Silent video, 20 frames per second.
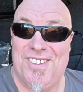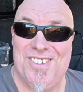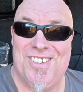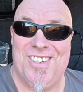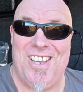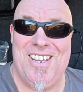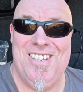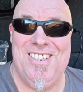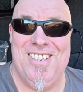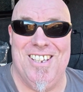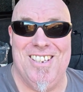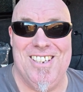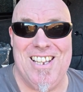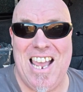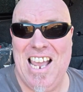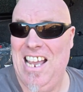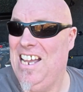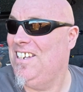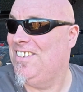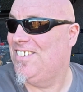excited
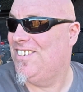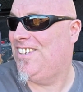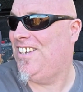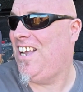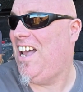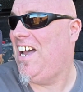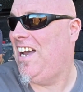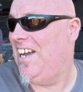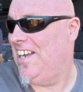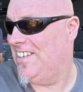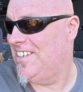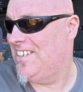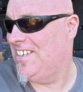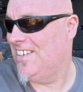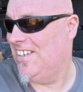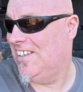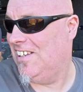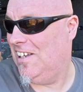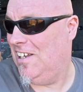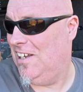and sad
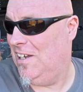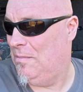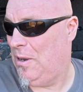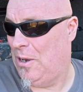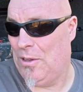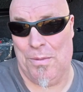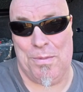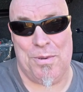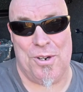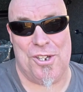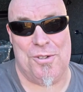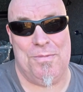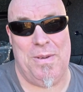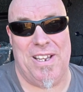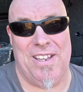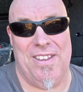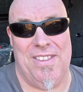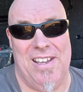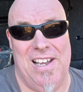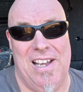about the
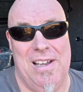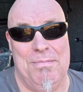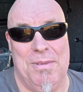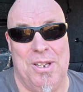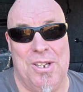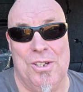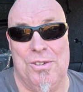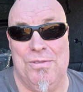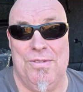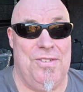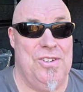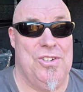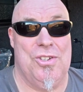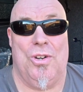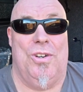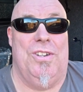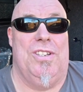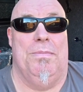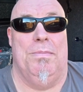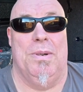prospect of that because we've
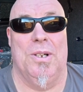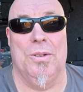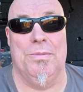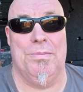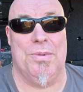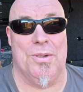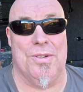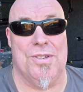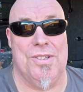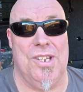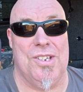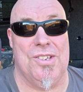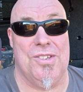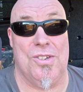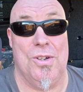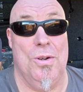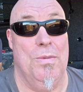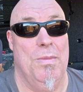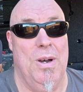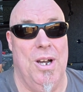enjoyed the build process
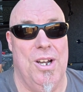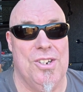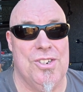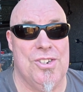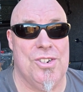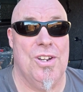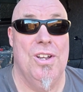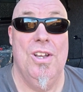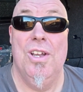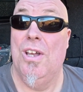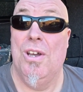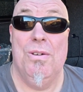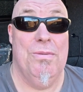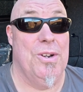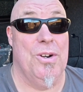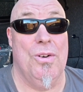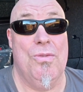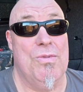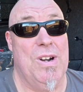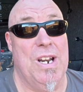so much.
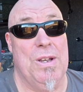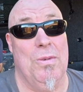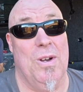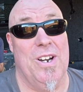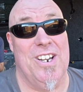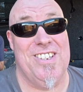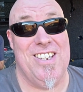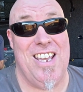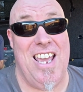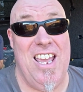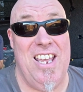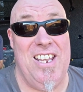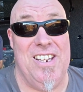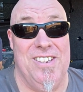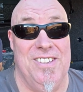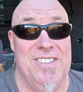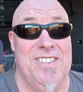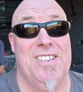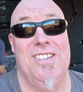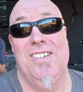We don't really want it to
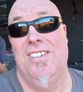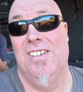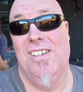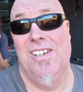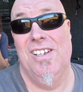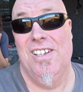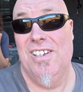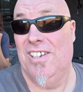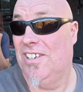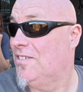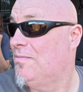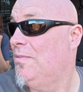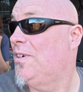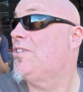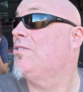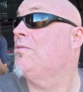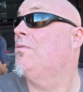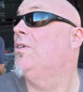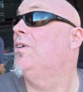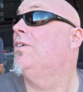end. As
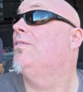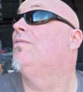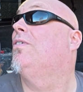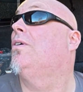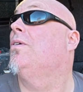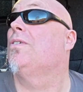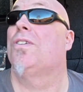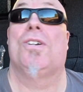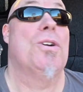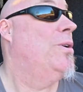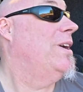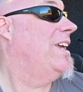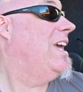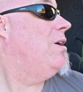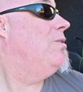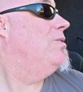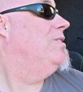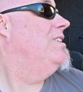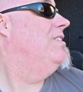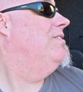much as we're looking forward to going
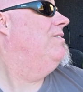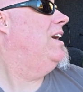out in the